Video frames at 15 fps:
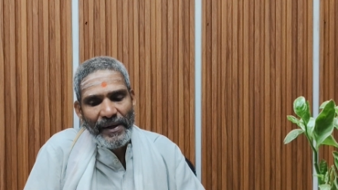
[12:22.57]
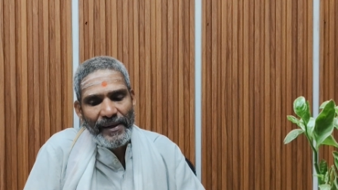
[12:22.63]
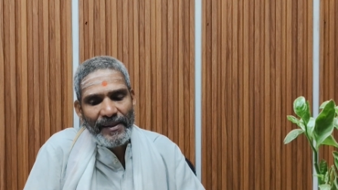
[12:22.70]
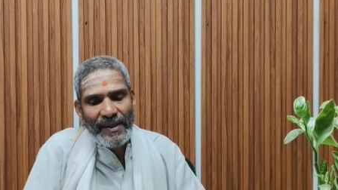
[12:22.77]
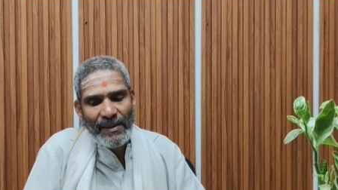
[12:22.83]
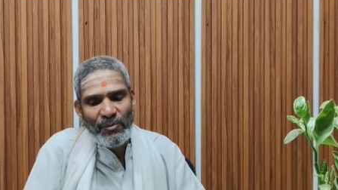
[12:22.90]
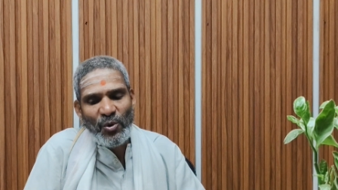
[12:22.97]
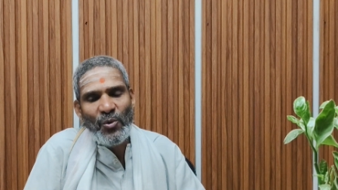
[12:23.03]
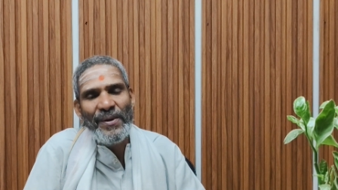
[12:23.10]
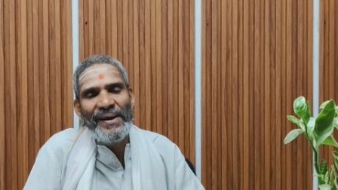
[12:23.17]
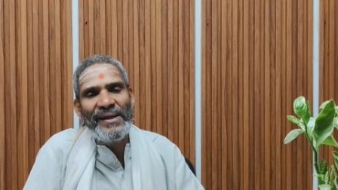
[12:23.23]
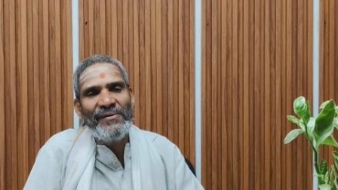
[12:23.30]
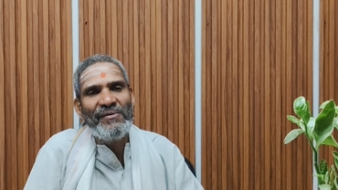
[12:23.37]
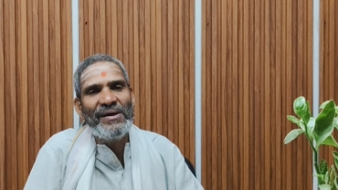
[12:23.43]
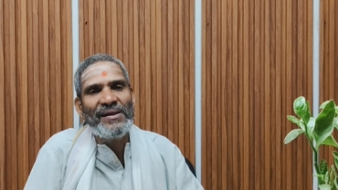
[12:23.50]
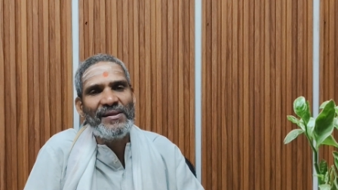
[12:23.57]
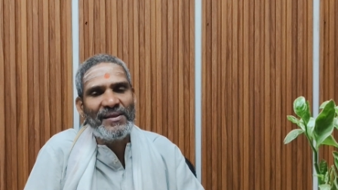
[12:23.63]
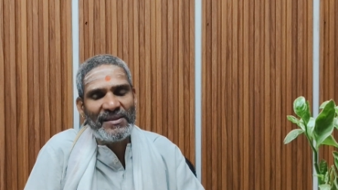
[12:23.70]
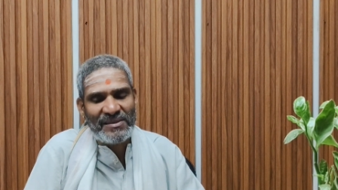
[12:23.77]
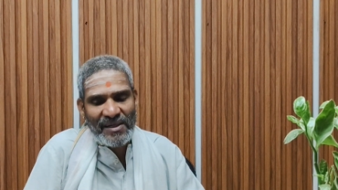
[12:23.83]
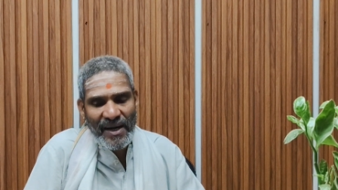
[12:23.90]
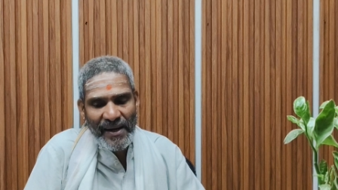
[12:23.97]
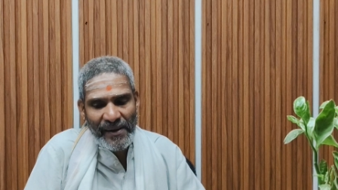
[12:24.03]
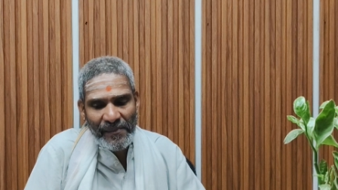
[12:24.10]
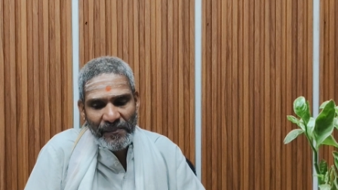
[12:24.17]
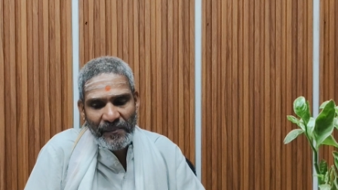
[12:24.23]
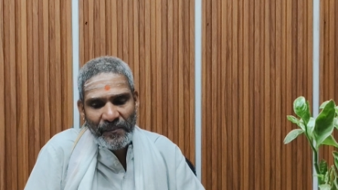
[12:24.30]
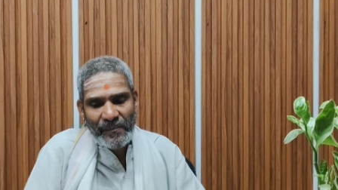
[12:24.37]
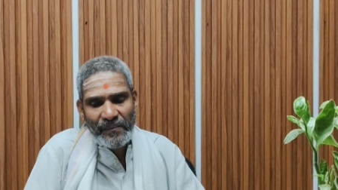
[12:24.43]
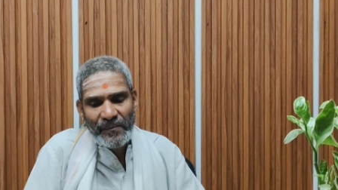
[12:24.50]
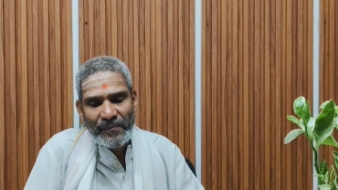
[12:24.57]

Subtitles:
It can move anywhere in the sky.